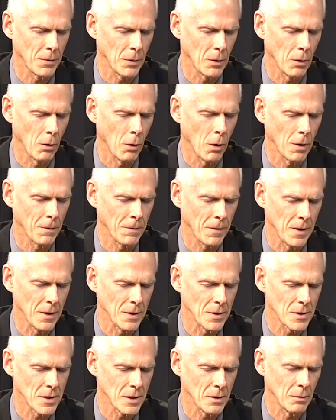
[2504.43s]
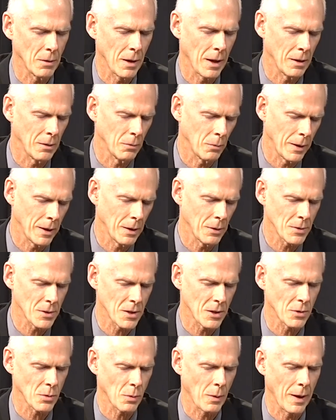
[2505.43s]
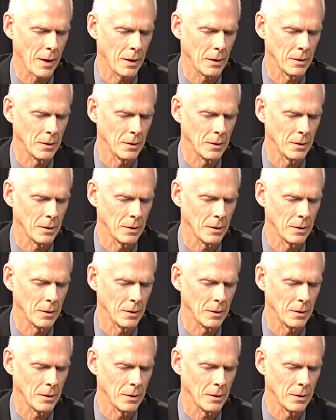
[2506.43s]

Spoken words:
orphans and widows as well.